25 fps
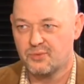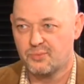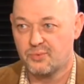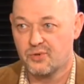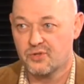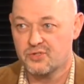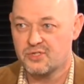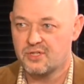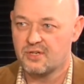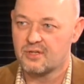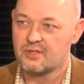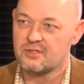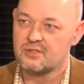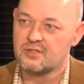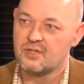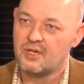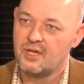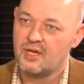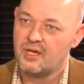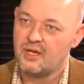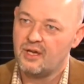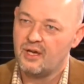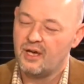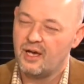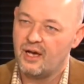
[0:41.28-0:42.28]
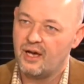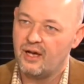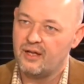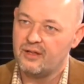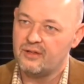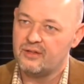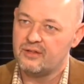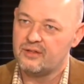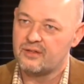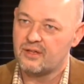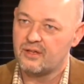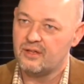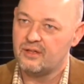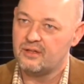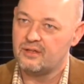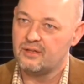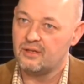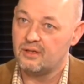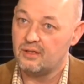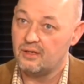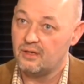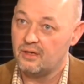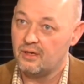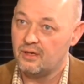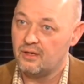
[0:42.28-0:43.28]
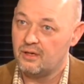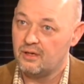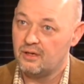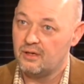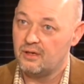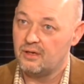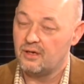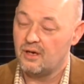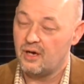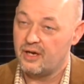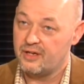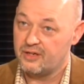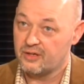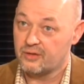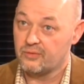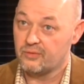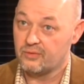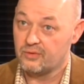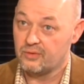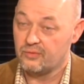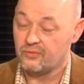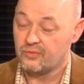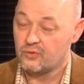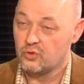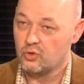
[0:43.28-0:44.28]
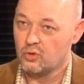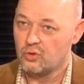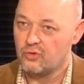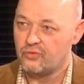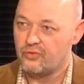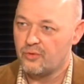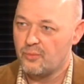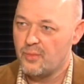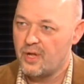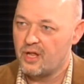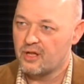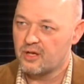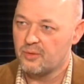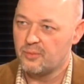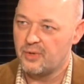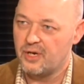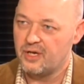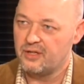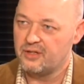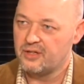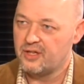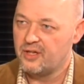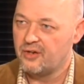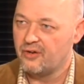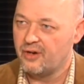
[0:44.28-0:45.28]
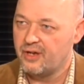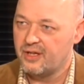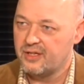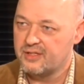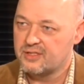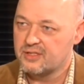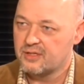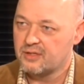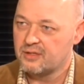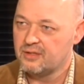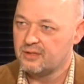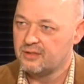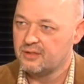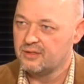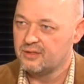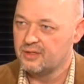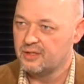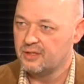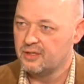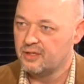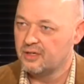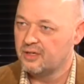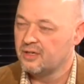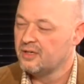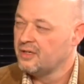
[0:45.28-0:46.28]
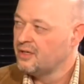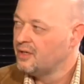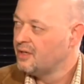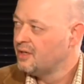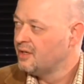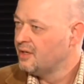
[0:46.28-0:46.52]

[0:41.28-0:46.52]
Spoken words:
the project, and I had a call from Malcolm Howe, the curator here,